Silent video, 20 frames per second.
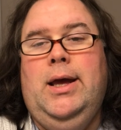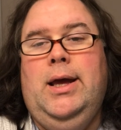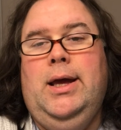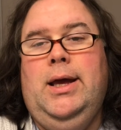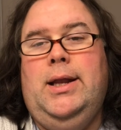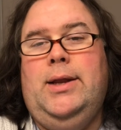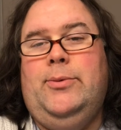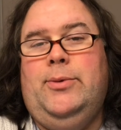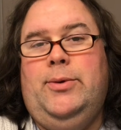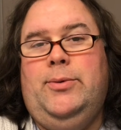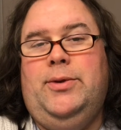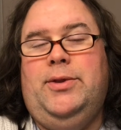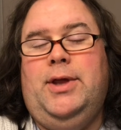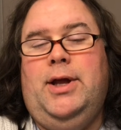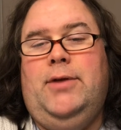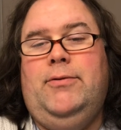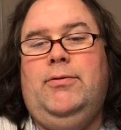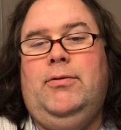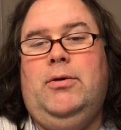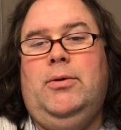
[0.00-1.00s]
And I went with
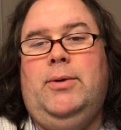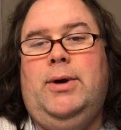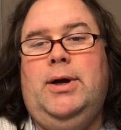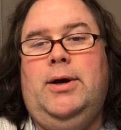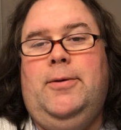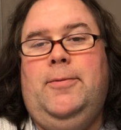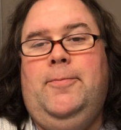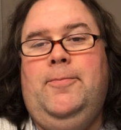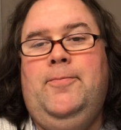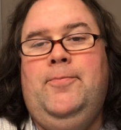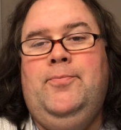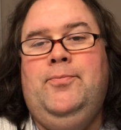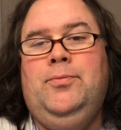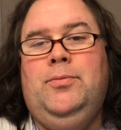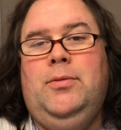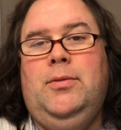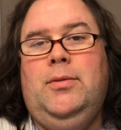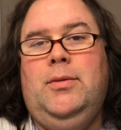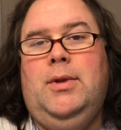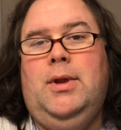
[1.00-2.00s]
that for a while.
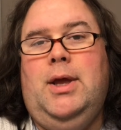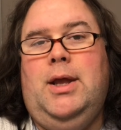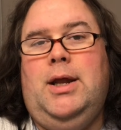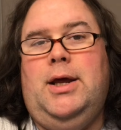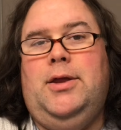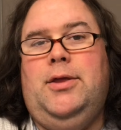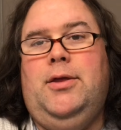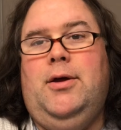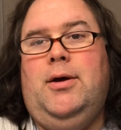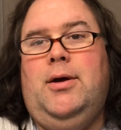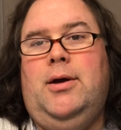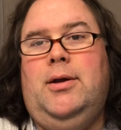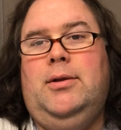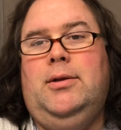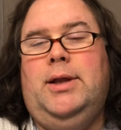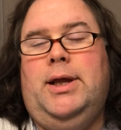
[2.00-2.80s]
And I thought,